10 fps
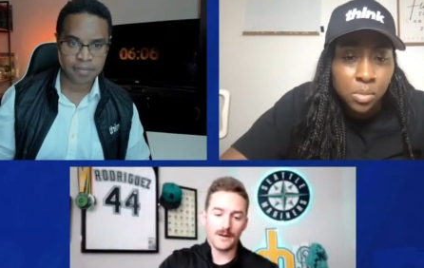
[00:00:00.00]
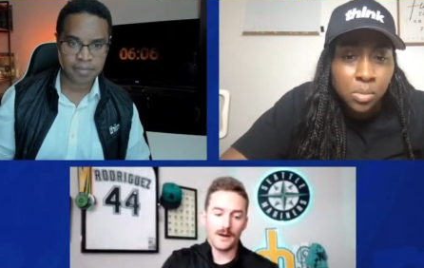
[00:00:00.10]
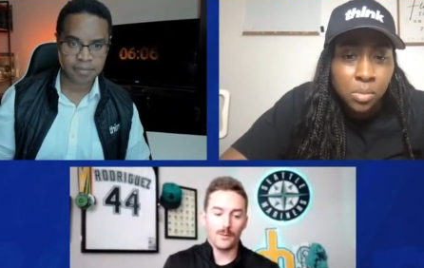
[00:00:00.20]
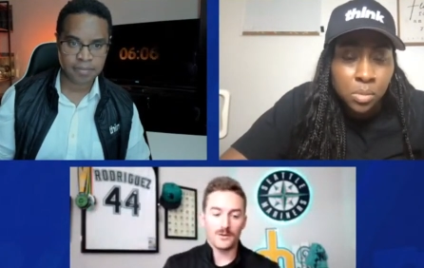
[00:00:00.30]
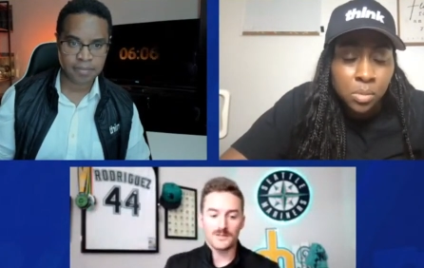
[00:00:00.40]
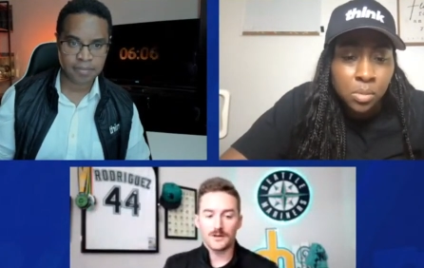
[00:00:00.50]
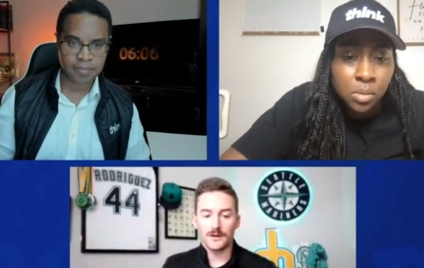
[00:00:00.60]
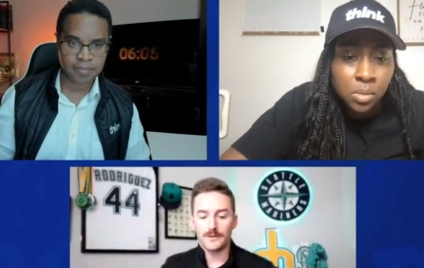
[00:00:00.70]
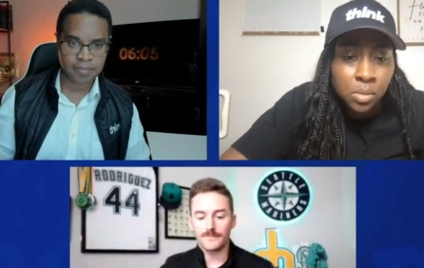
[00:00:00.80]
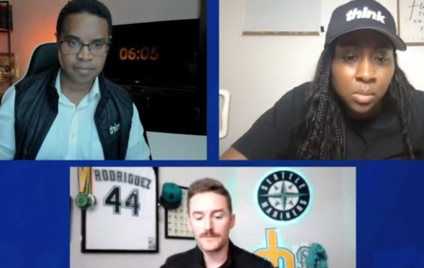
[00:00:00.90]
Speaker 1: want to start
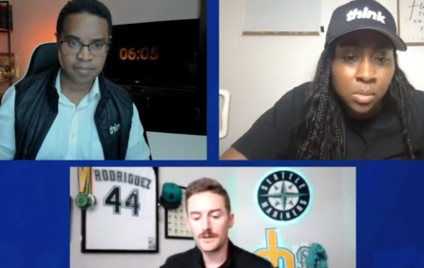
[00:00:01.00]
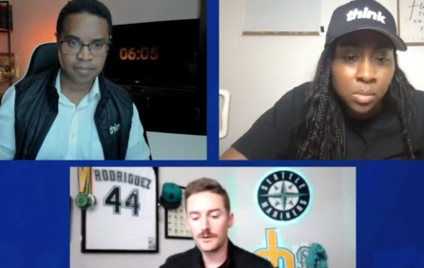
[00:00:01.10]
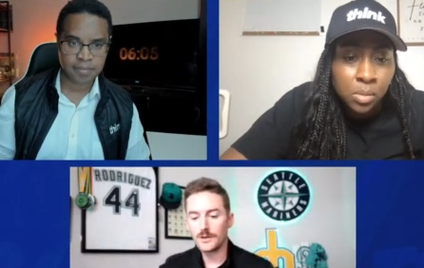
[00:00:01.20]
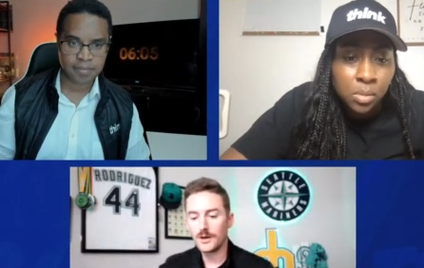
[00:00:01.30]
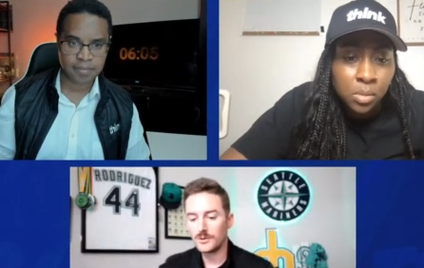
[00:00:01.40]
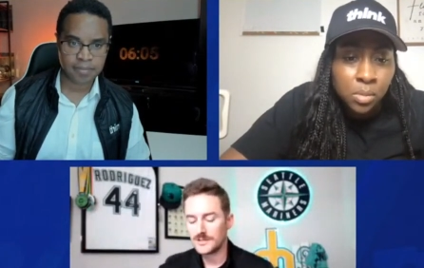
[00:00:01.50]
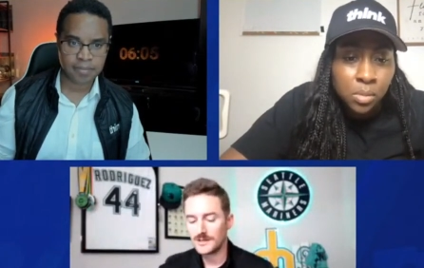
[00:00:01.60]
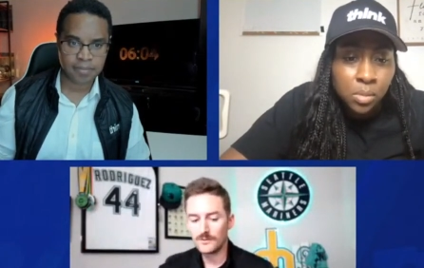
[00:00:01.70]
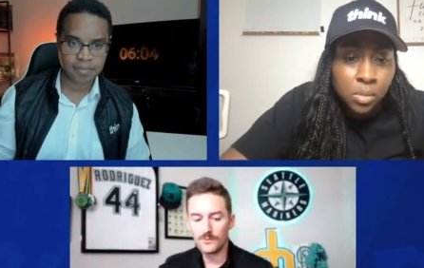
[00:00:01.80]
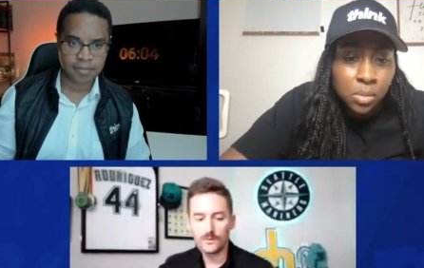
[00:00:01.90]
you know coaching
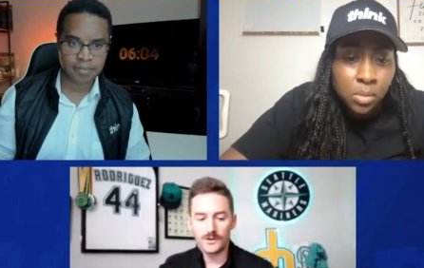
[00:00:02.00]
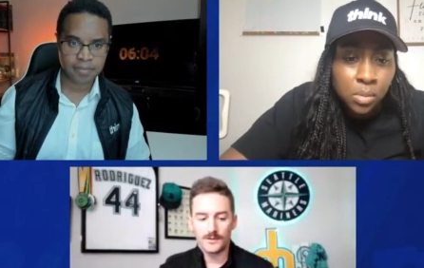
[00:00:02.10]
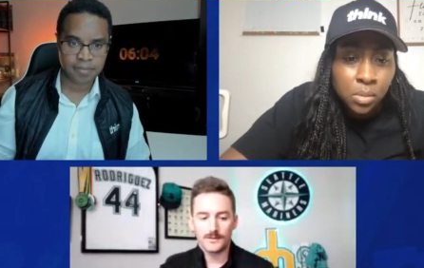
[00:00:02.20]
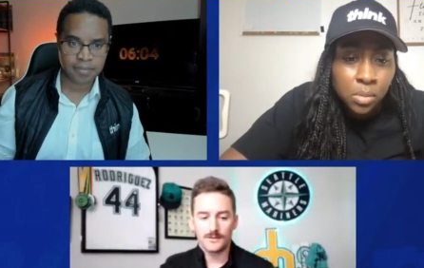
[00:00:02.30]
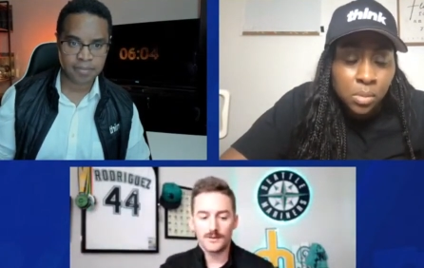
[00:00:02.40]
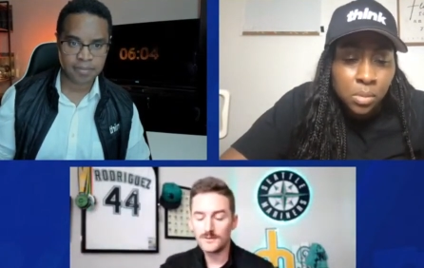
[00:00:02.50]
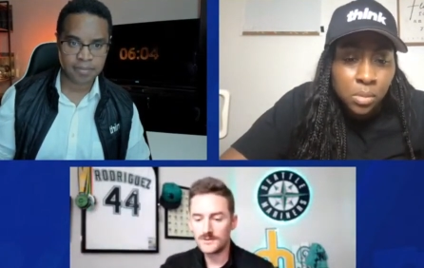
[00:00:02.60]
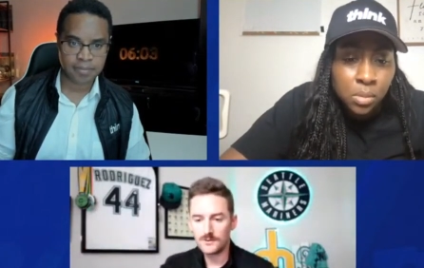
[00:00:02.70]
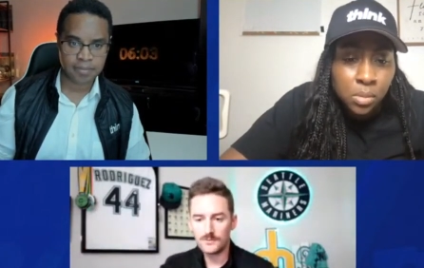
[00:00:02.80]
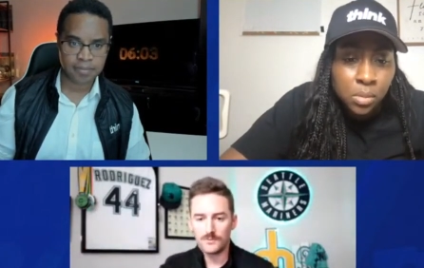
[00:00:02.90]
with
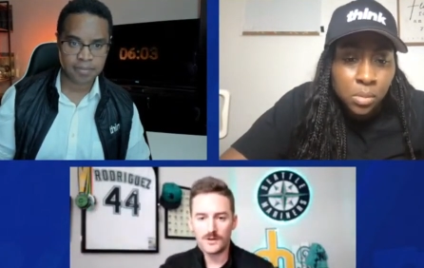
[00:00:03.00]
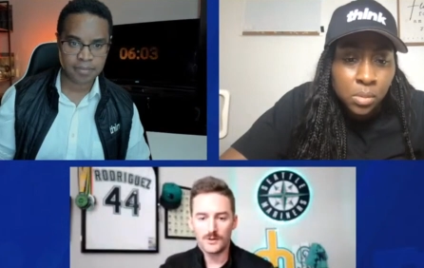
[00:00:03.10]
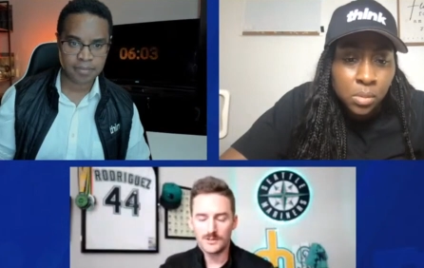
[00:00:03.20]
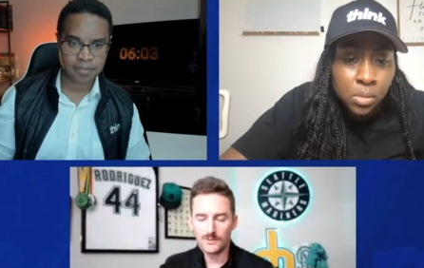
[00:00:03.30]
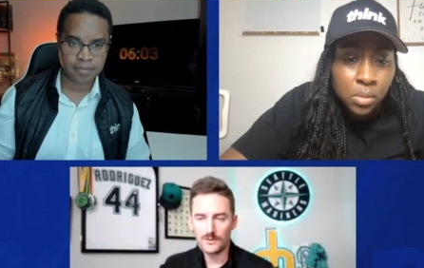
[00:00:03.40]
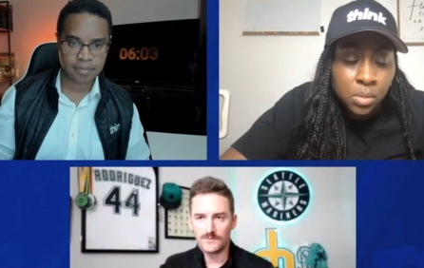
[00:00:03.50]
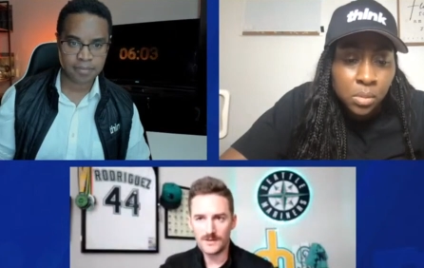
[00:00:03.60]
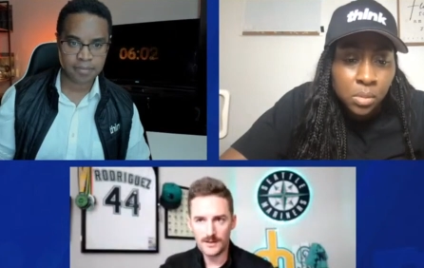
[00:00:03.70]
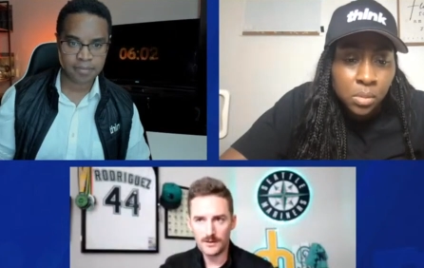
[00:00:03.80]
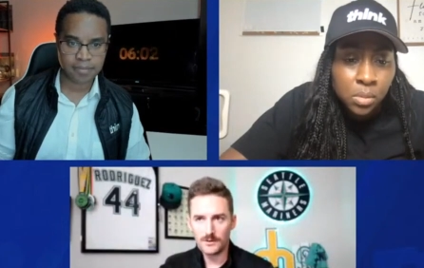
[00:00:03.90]
YouTube, coaching with
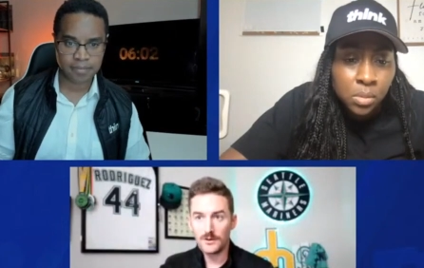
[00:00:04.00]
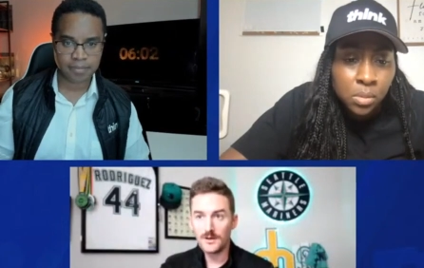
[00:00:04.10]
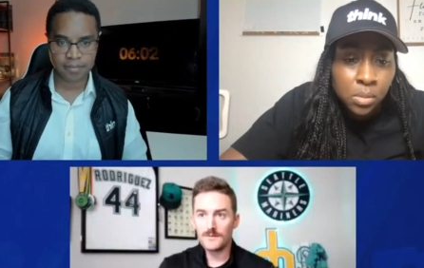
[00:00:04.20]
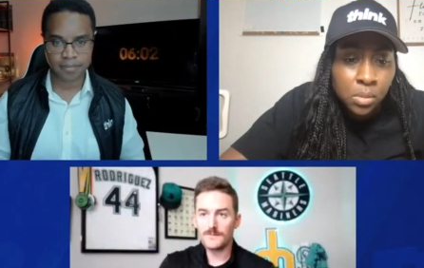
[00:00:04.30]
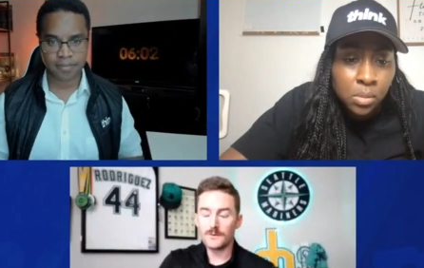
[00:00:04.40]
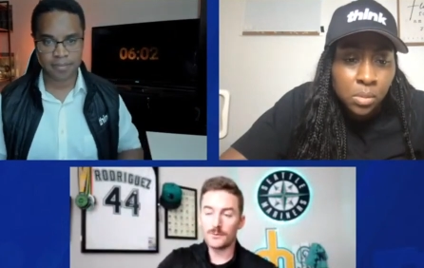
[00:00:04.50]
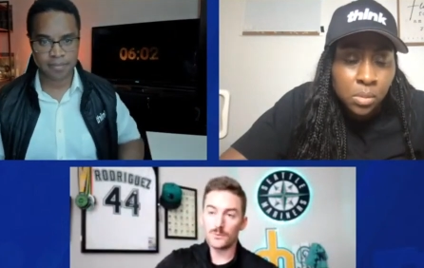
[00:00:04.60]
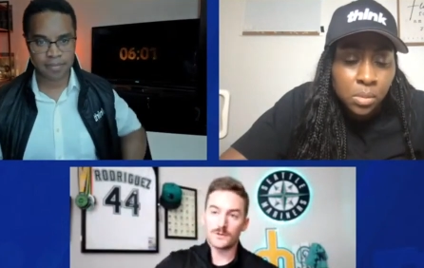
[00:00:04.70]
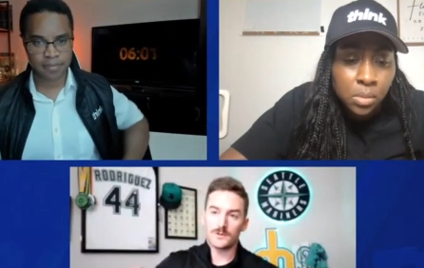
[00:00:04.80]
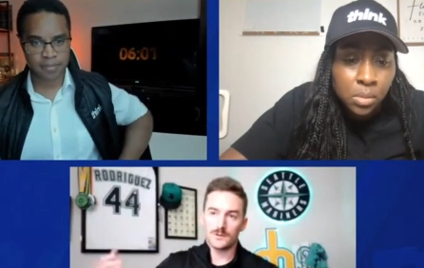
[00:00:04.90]
video for
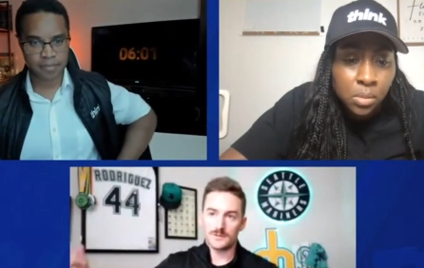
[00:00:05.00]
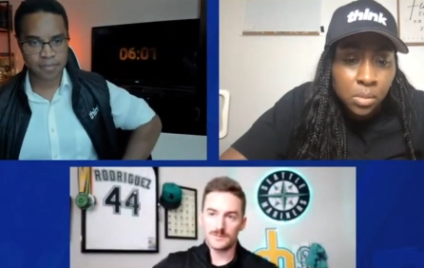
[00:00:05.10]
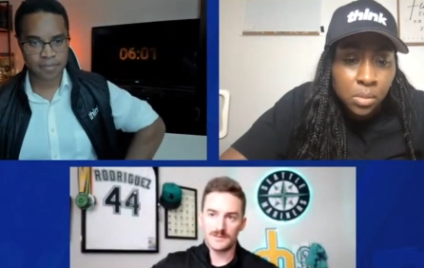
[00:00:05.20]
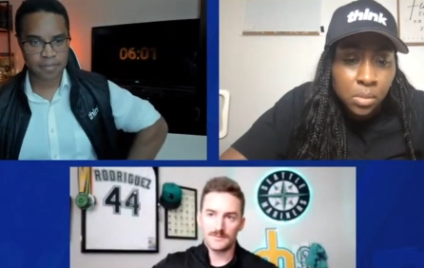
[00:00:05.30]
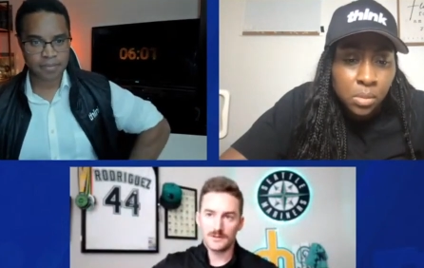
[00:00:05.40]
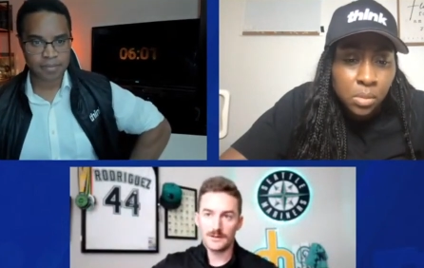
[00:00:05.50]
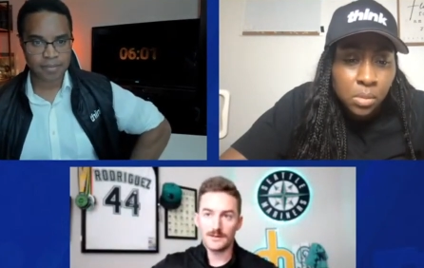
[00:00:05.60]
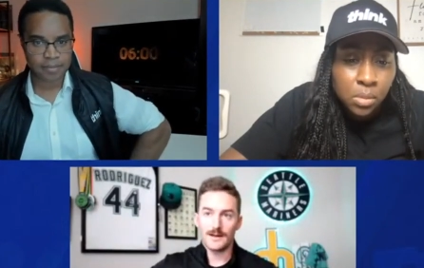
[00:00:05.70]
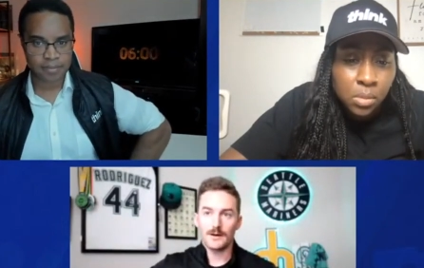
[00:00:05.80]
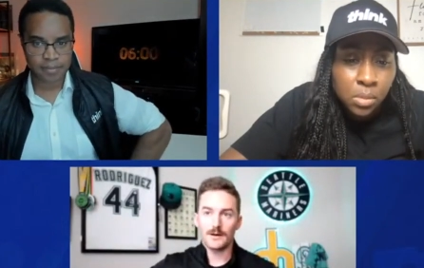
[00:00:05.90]
realtors specifically in the
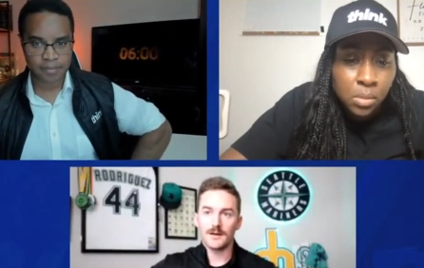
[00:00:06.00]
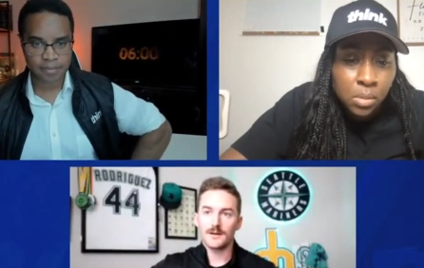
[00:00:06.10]
area.